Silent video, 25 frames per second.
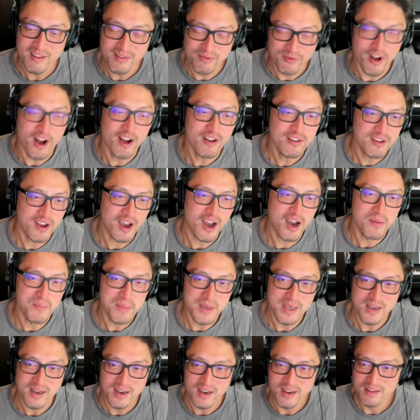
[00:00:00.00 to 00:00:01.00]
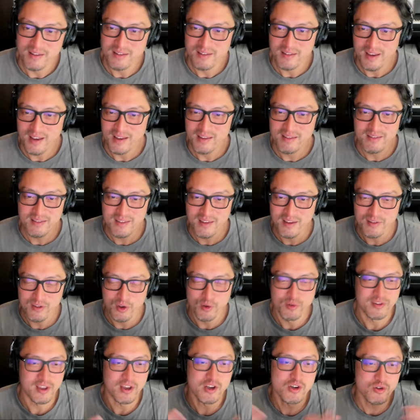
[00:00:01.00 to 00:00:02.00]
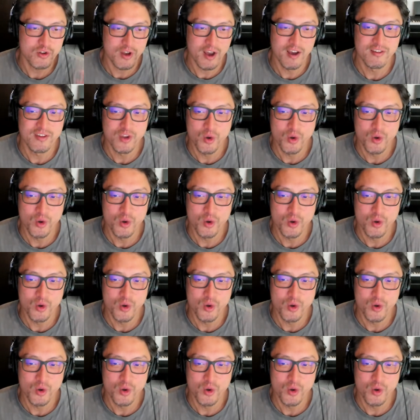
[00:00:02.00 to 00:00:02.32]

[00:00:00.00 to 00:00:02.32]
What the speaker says: volatile because it's so centralized.